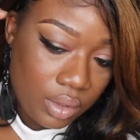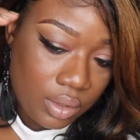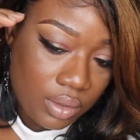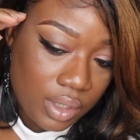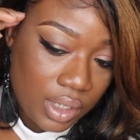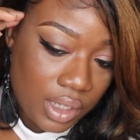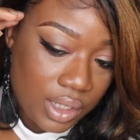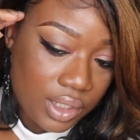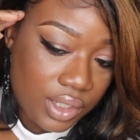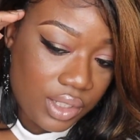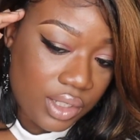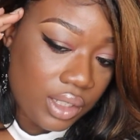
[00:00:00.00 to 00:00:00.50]

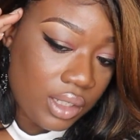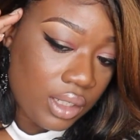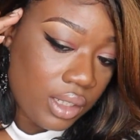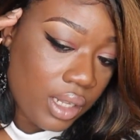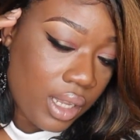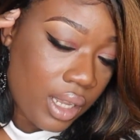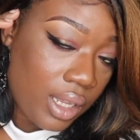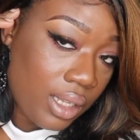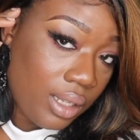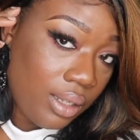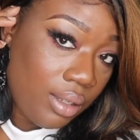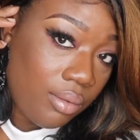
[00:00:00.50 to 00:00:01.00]
I should have
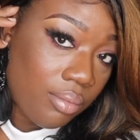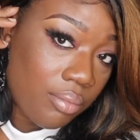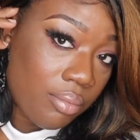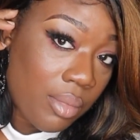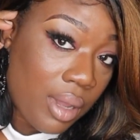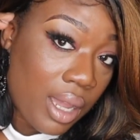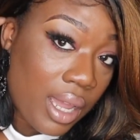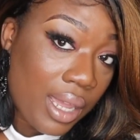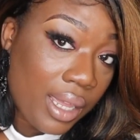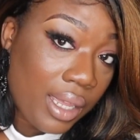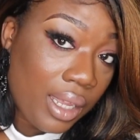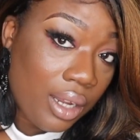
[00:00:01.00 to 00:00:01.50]
laid
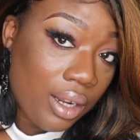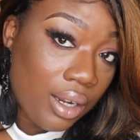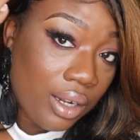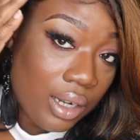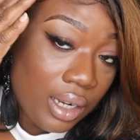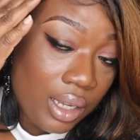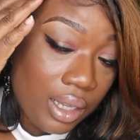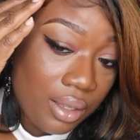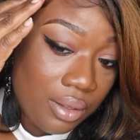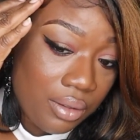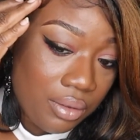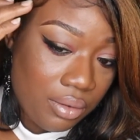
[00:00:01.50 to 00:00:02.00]
my hair
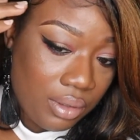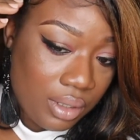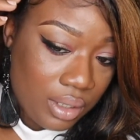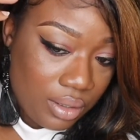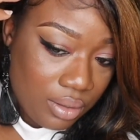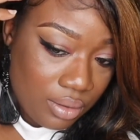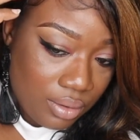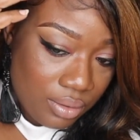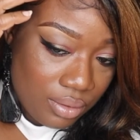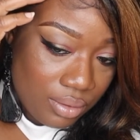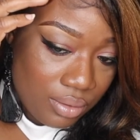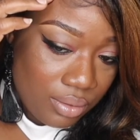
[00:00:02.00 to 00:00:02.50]
down
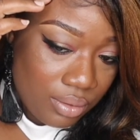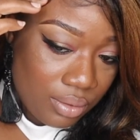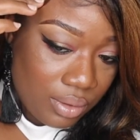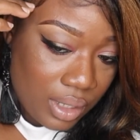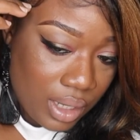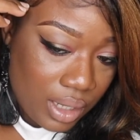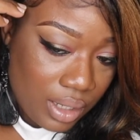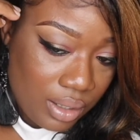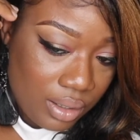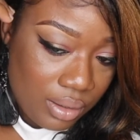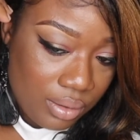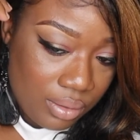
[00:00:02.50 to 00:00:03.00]
though.
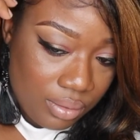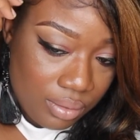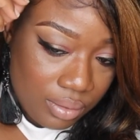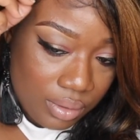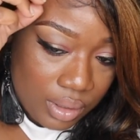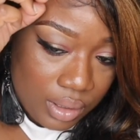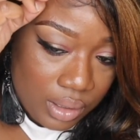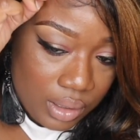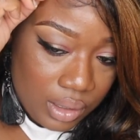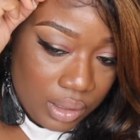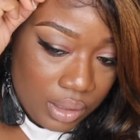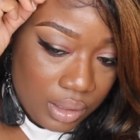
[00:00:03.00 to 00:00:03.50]
Like,
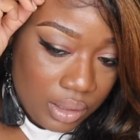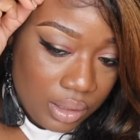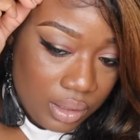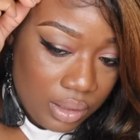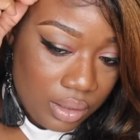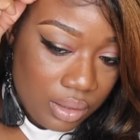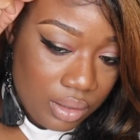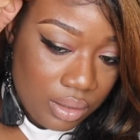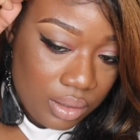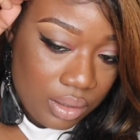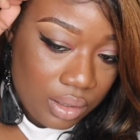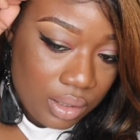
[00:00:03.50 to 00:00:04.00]

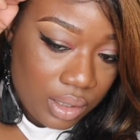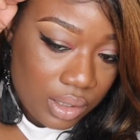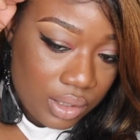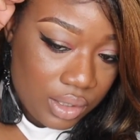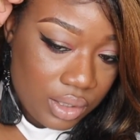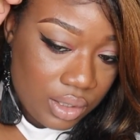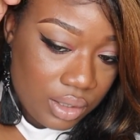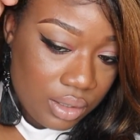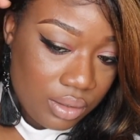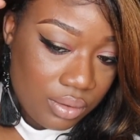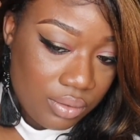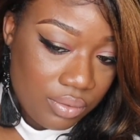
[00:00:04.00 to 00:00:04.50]
I
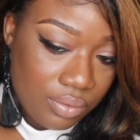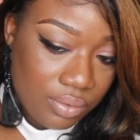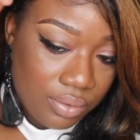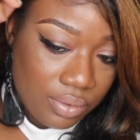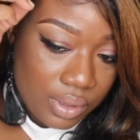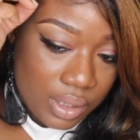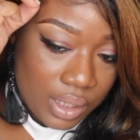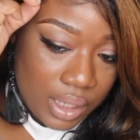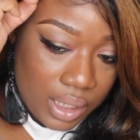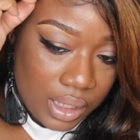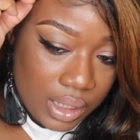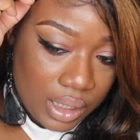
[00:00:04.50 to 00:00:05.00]
should have
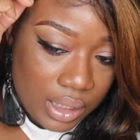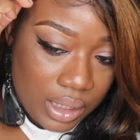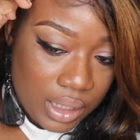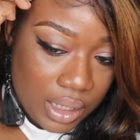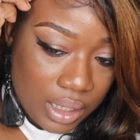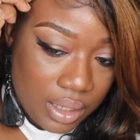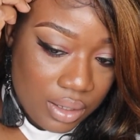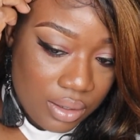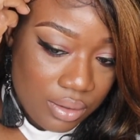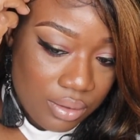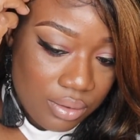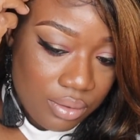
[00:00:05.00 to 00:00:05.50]
laid it
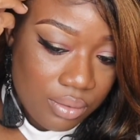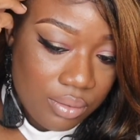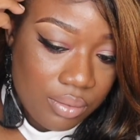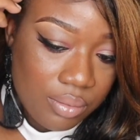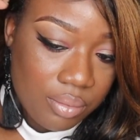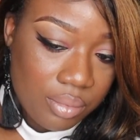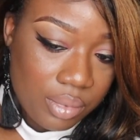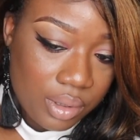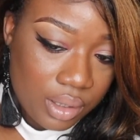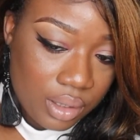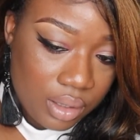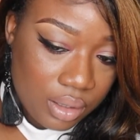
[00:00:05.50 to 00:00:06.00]
down,
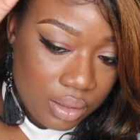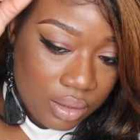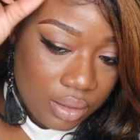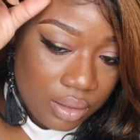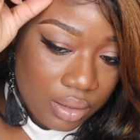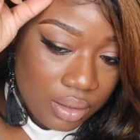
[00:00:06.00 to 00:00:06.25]
but